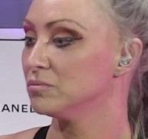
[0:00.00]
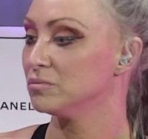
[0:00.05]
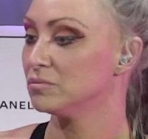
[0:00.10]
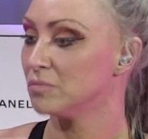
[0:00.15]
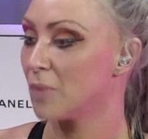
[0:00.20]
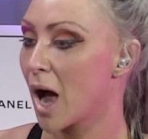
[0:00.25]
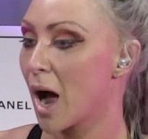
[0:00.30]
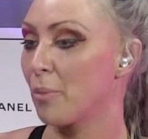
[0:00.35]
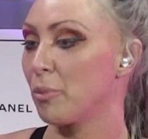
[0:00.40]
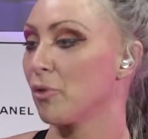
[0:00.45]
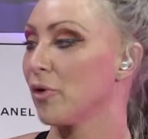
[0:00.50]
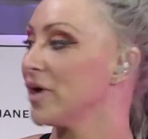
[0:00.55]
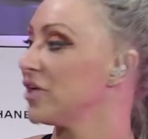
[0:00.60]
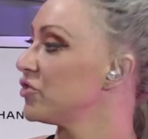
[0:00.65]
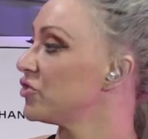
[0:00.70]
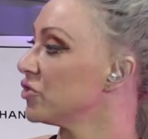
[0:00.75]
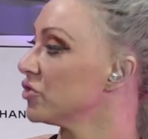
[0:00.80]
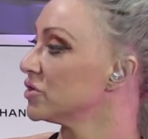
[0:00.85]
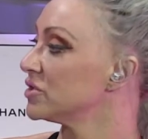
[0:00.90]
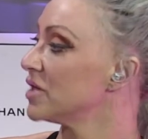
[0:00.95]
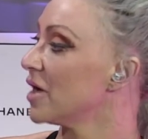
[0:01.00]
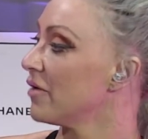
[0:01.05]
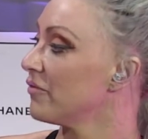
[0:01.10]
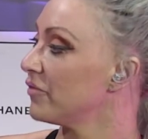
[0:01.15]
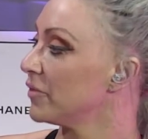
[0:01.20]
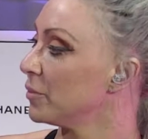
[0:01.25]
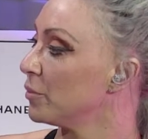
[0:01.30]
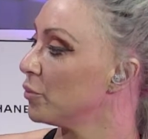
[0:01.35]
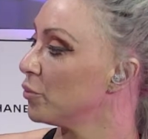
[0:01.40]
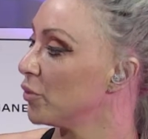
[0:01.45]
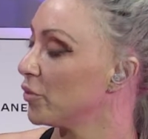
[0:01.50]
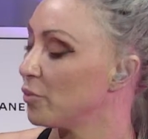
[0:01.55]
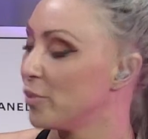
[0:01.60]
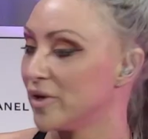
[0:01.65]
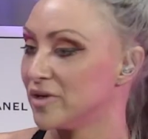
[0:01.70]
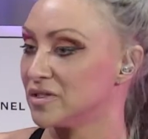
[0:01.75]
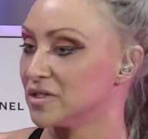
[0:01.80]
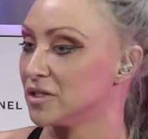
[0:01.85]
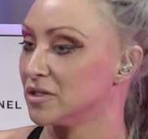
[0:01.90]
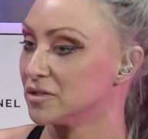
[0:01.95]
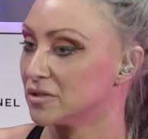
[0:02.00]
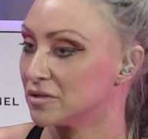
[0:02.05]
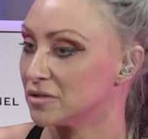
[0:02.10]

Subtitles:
operational stuff and with business.